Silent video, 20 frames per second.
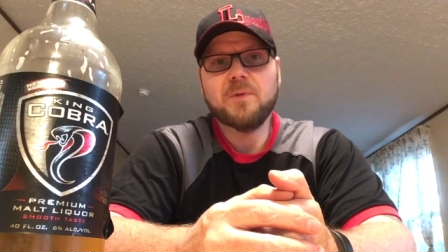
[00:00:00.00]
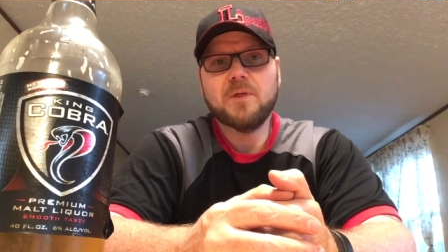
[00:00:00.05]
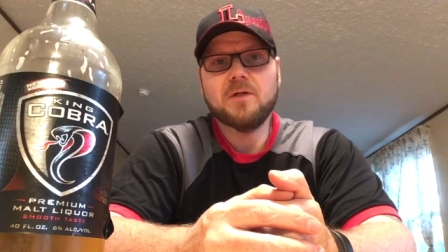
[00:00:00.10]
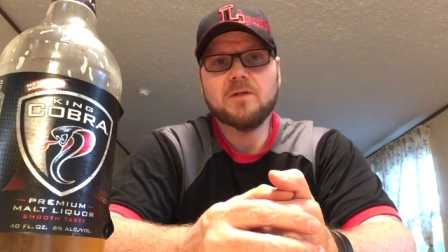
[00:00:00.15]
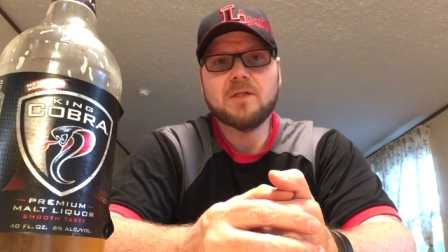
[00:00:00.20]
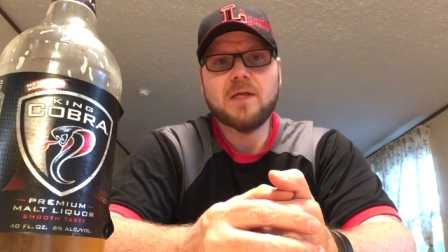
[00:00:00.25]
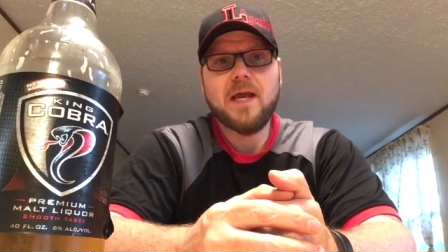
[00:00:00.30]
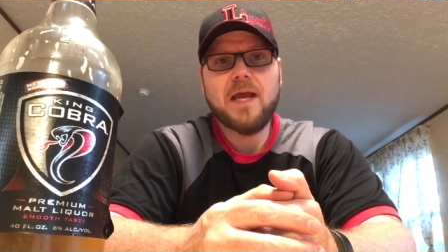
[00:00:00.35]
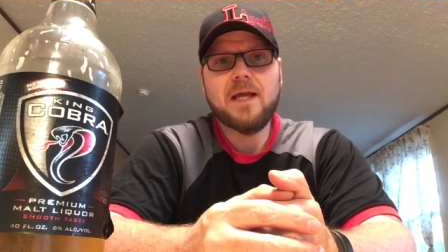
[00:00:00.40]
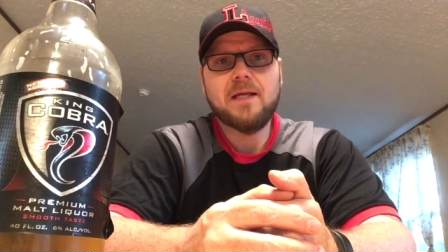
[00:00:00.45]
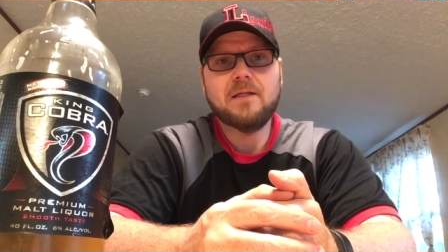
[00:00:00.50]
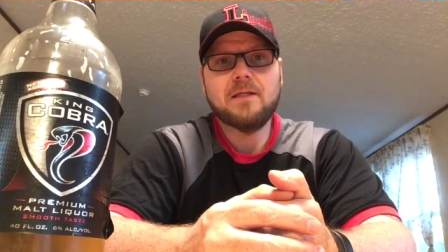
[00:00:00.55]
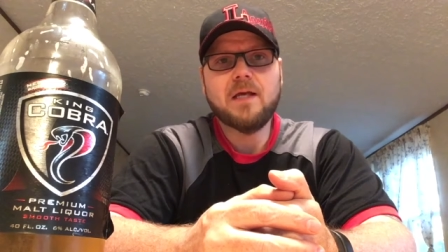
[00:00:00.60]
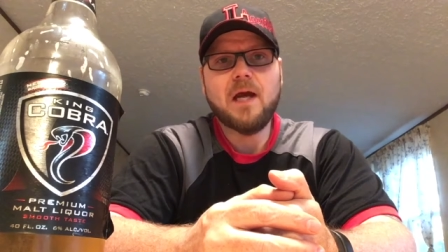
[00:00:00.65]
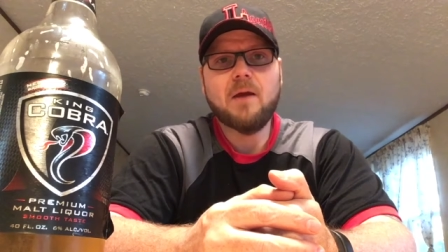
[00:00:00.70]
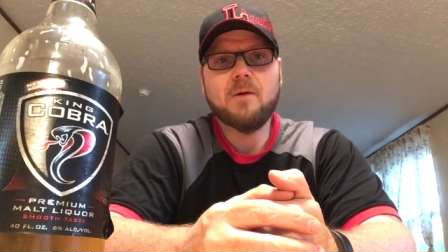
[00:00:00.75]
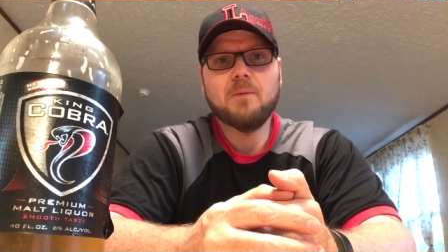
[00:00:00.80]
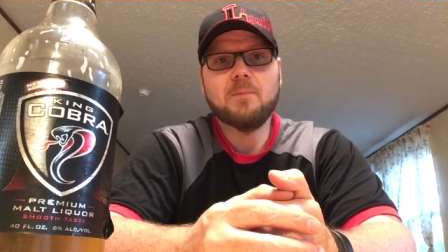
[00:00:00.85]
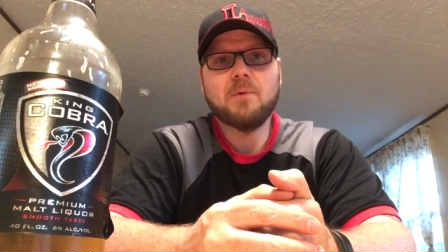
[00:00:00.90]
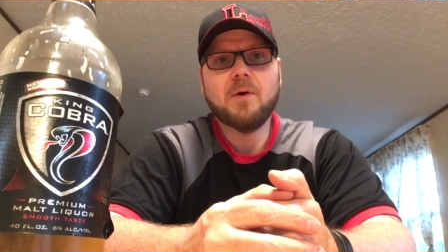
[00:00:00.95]
because I had
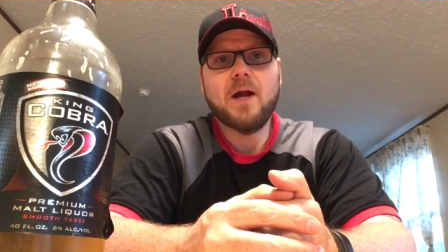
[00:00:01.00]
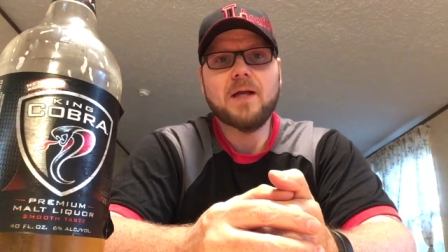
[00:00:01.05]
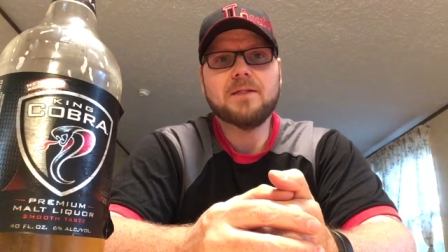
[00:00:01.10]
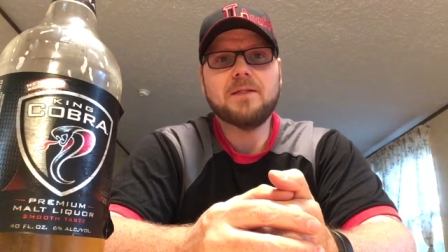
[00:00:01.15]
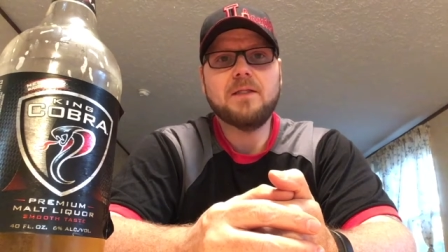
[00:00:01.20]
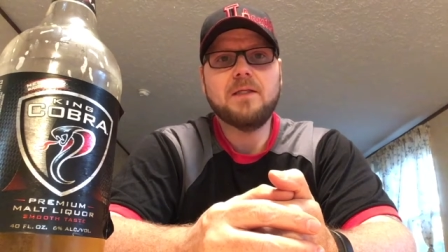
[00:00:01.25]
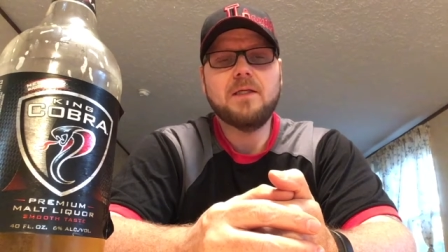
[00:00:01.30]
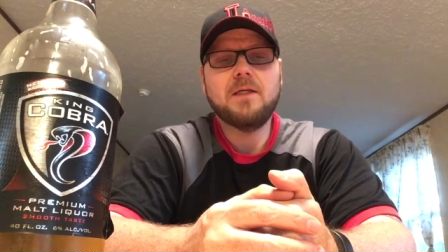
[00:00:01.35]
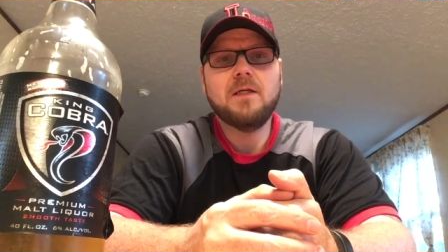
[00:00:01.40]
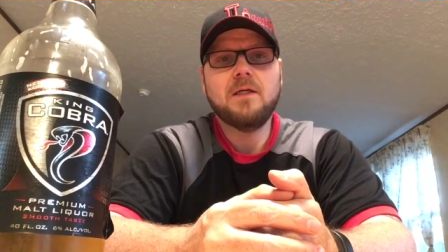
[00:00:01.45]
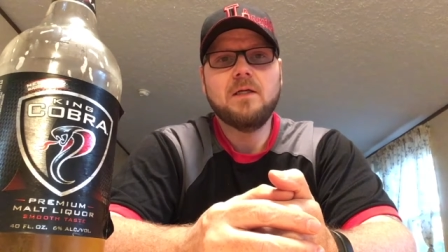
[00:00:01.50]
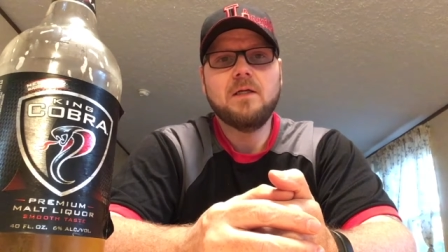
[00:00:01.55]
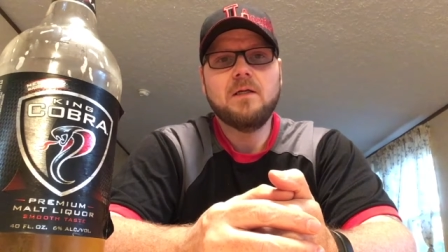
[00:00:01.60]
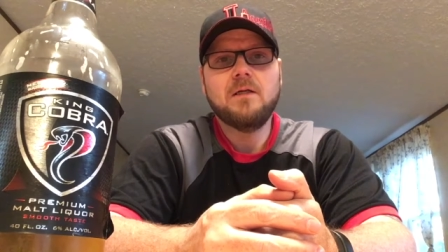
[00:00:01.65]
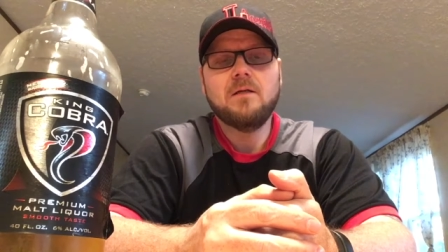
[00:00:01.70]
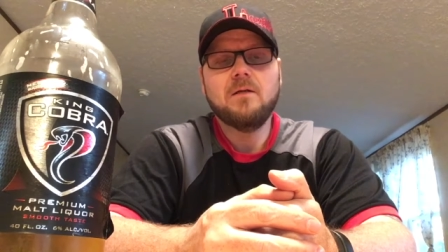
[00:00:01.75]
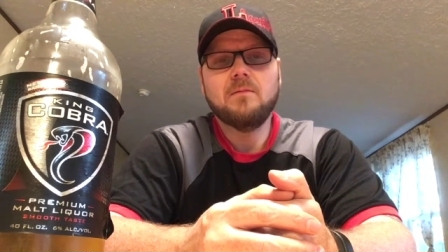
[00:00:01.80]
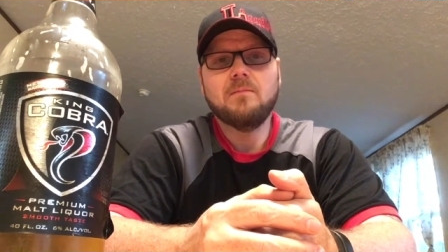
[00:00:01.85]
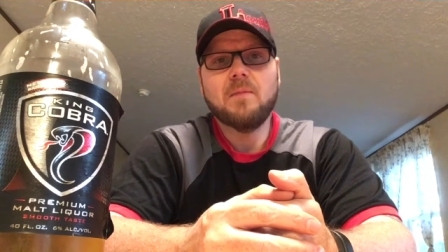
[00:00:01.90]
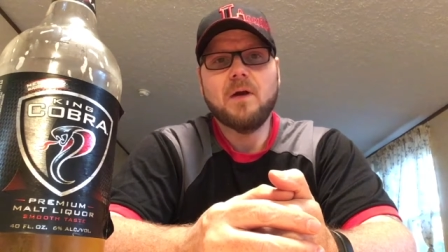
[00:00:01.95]
chiropractic.
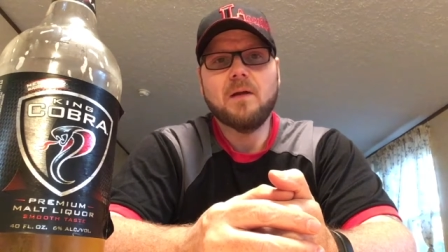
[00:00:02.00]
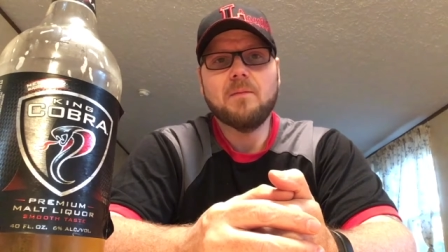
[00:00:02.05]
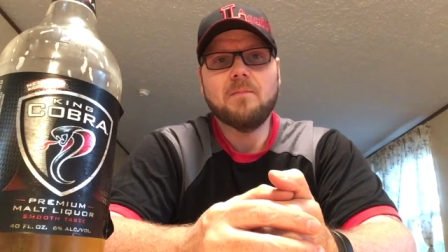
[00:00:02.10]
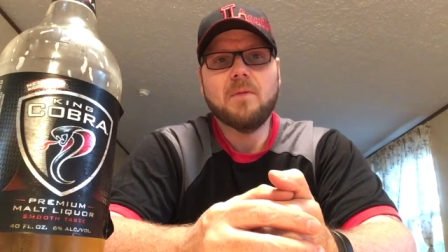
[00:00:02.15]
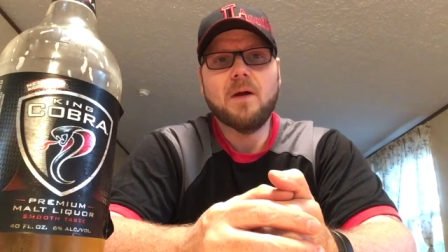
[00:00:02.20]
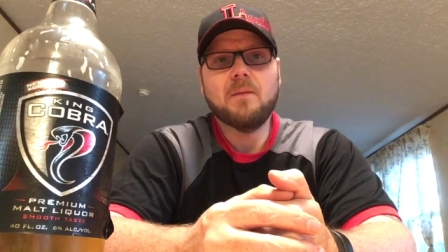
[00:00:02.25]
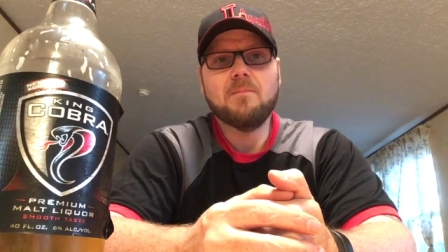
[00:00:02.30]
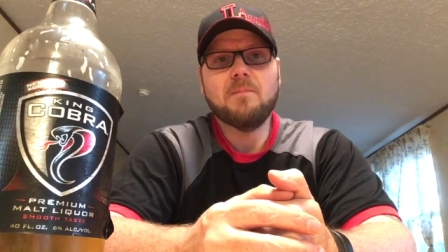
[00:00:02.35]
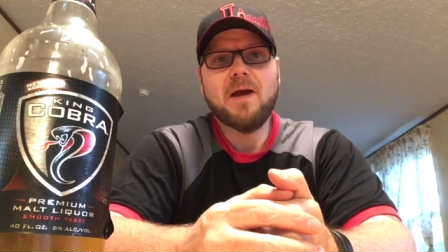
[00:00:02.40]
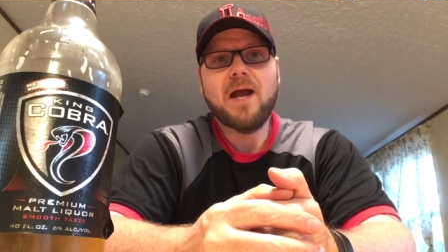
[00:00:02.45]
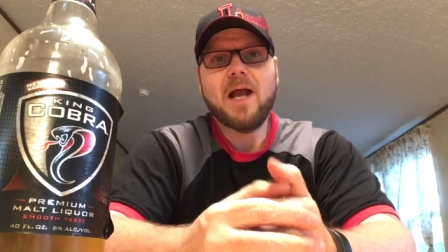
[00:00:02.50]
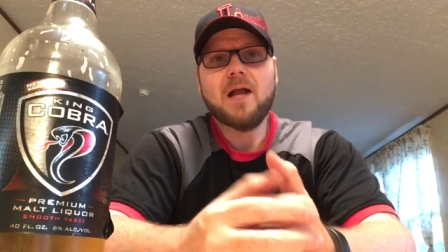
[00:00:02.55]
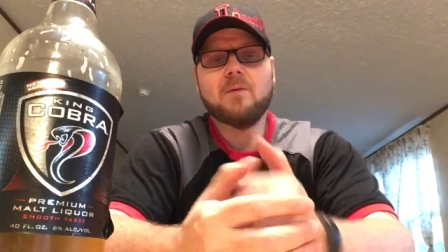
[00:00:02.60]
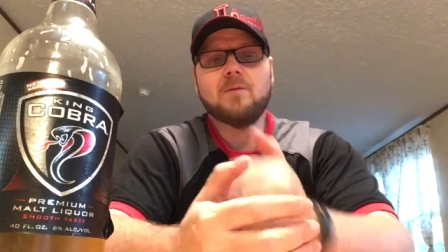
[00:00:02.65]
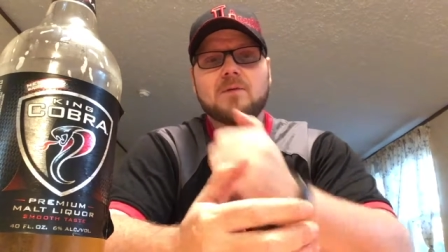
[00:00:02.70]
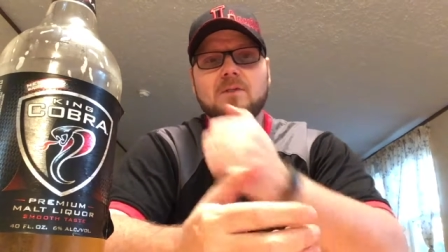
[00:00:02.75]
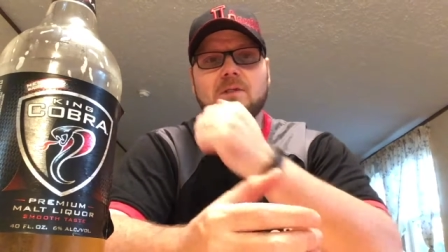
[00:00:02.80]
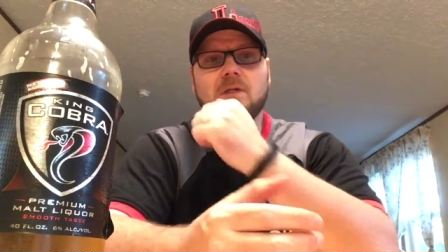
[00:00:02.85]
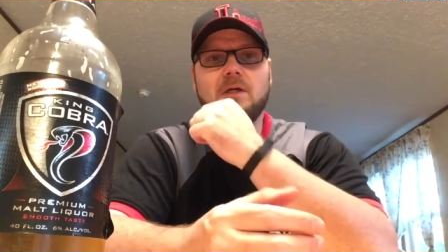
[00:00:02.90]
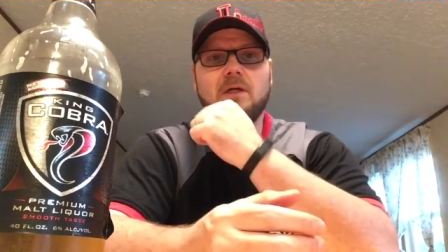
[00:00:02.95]
My my back
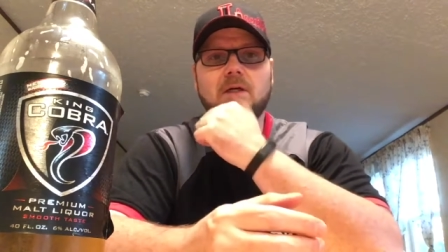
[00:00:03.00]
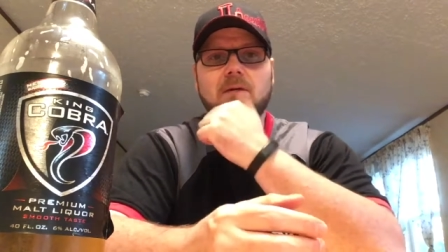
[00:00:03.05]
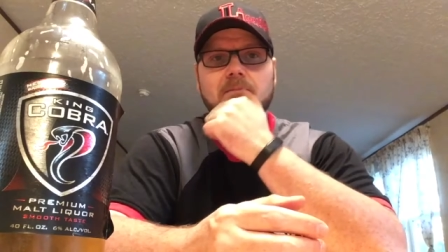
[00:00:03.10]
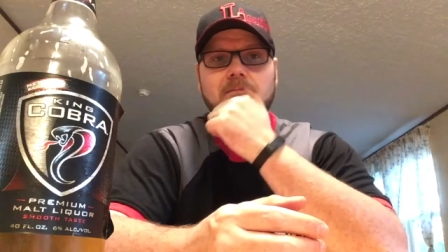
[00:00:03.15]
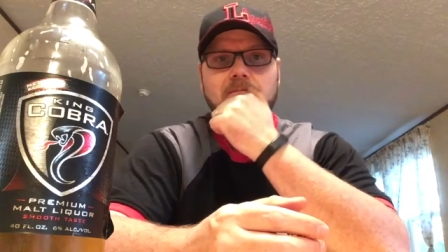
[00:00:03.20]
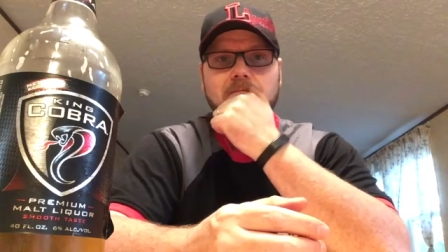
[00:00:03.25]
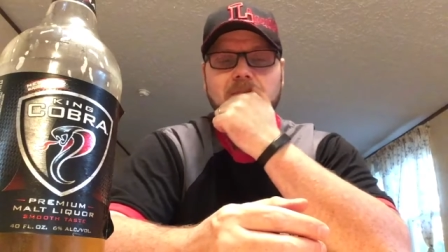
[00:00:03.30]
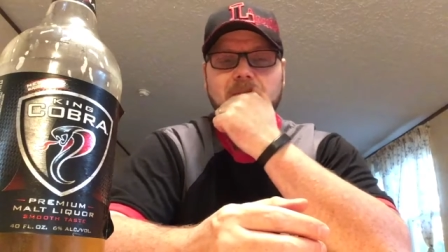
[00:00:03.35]
was uh,